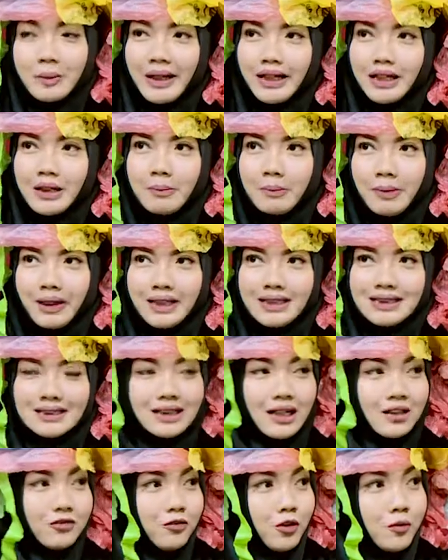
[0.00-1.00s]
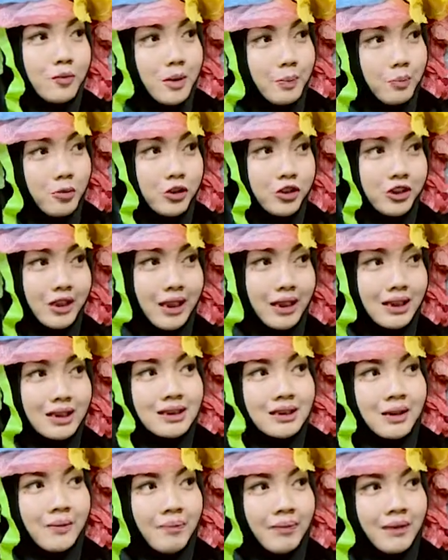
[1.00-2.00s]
Bag Campaign, start from the project.